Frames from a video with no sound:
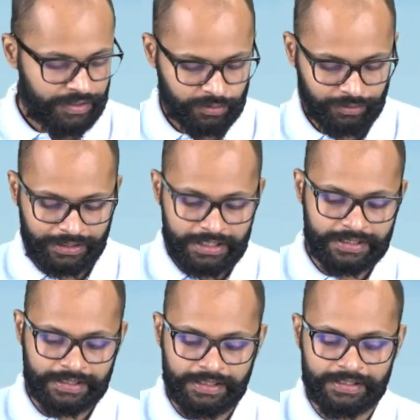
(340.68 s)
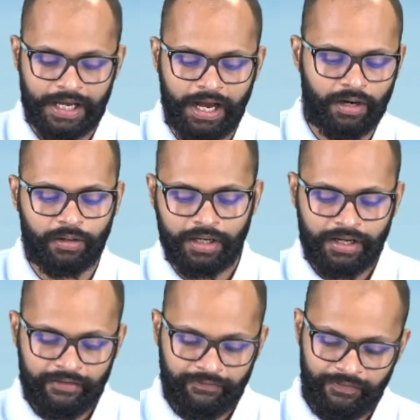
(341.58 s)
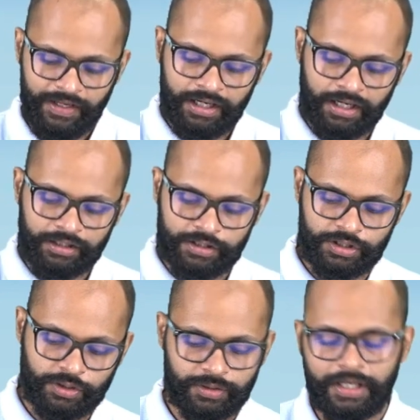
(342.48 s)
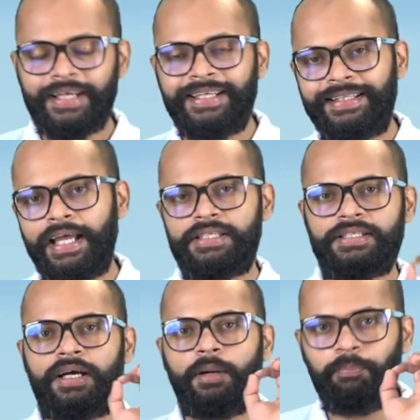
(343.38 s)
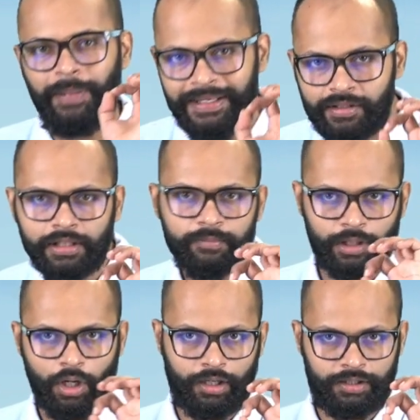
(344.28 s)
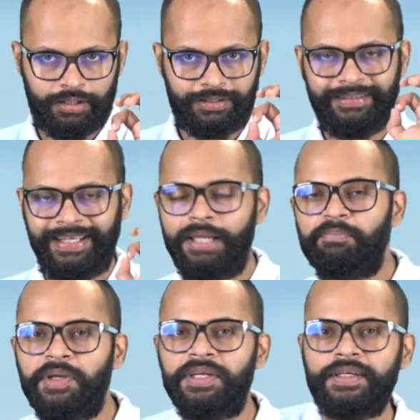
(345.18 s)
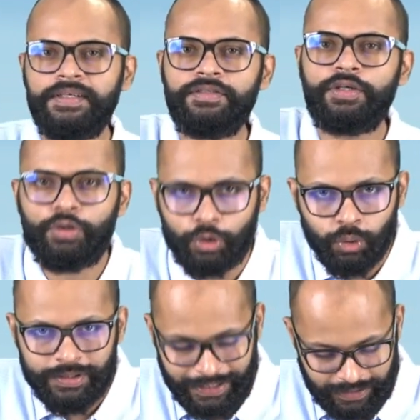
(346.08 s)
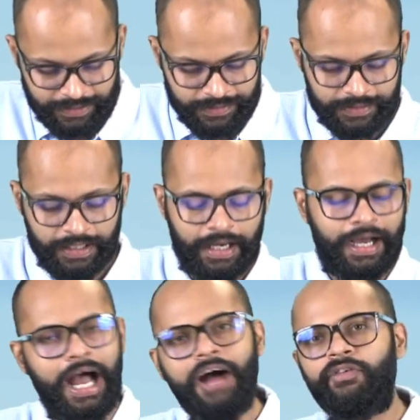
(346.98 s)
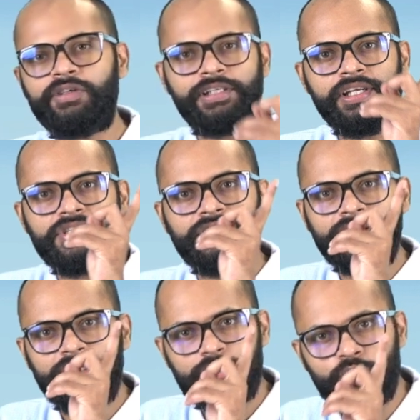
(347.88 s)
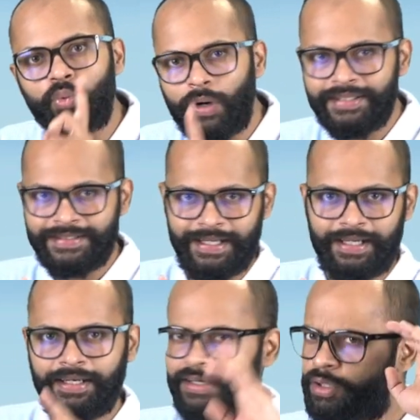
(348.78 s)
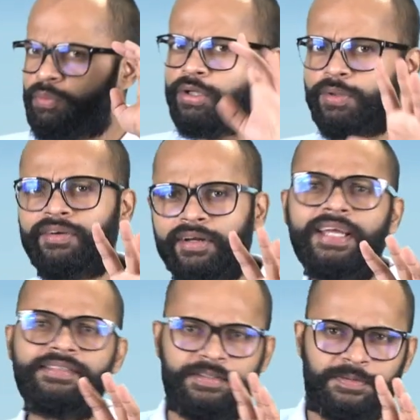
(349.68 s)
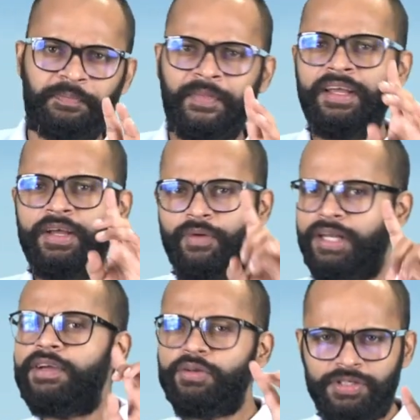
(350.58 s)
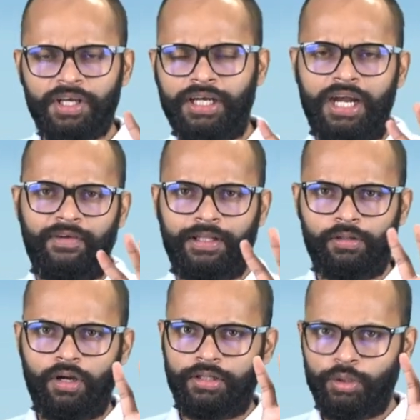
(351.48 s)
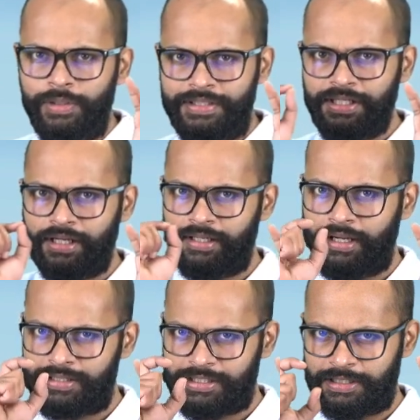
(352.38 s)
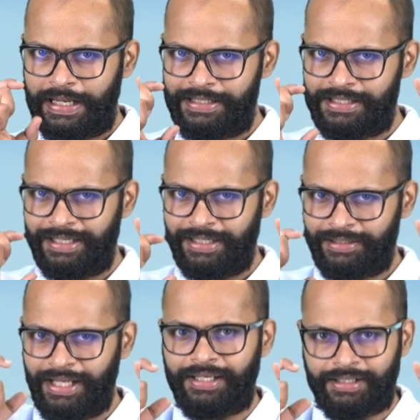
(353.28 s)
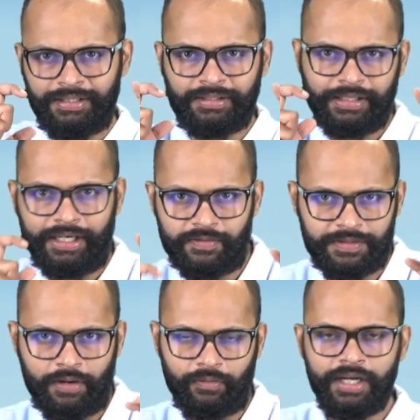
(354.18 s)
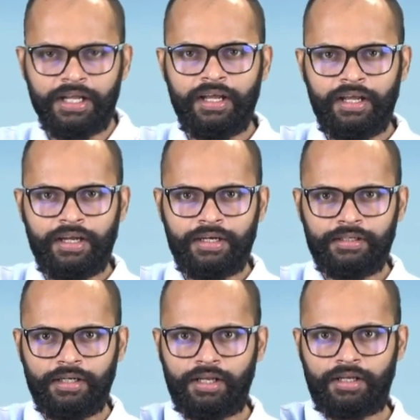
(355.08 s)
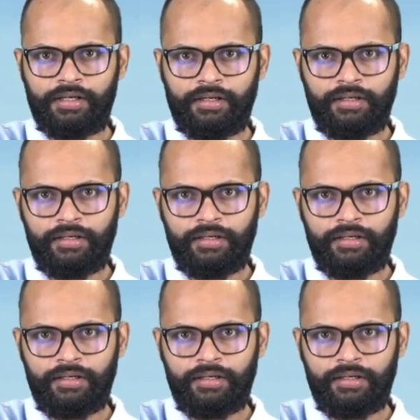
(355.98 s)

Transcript: So this is how we understood that a pendulum clock, the time period is 2 seconds, half oscillation is 1 second. And you know what, you'll realize this. Whenever you see a grandfather clock, you will see a slight tick kind of sound, right? Tick,